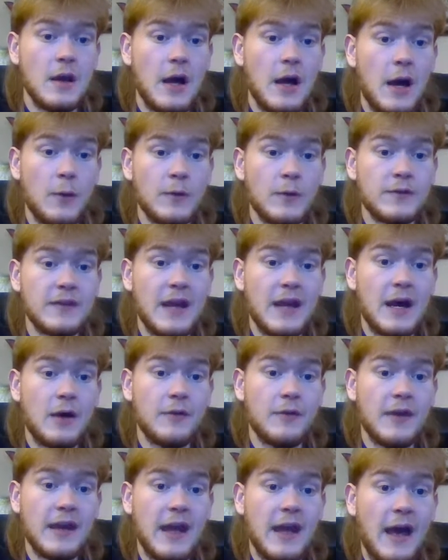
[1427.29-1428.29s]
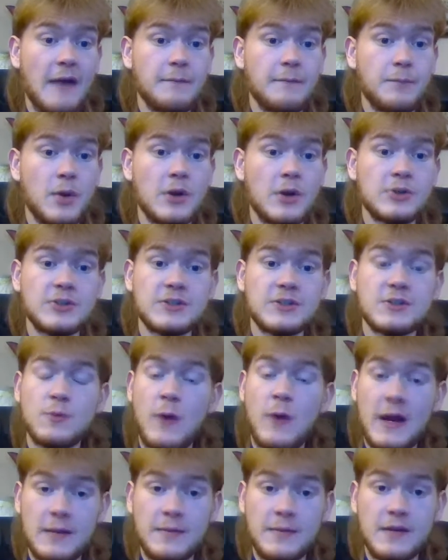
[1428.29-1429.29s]
With now they have purchased
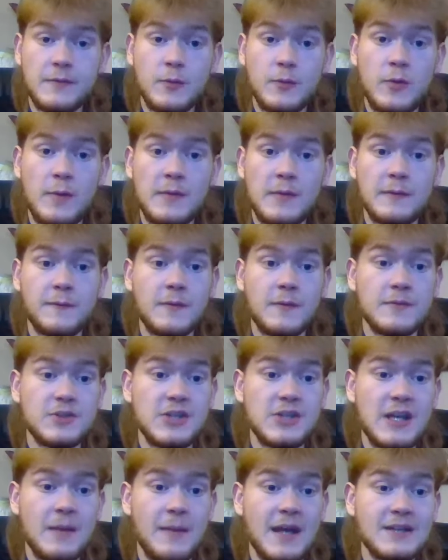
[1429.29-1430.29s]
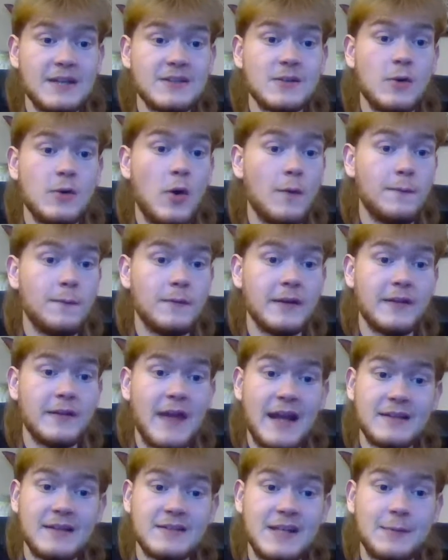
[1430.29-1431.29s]
quite a bit of equipment from GMS, so hopefully
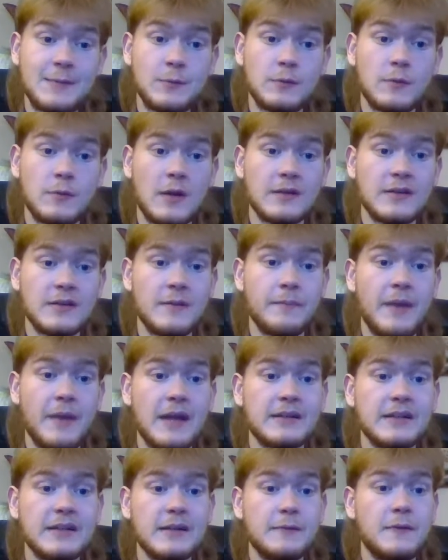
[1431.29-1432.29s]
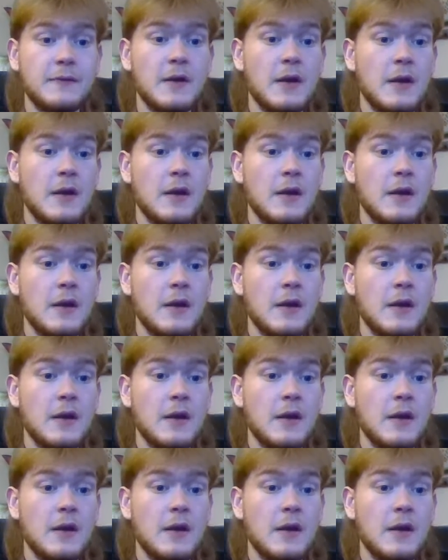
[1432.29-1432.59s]
that team will run competitive.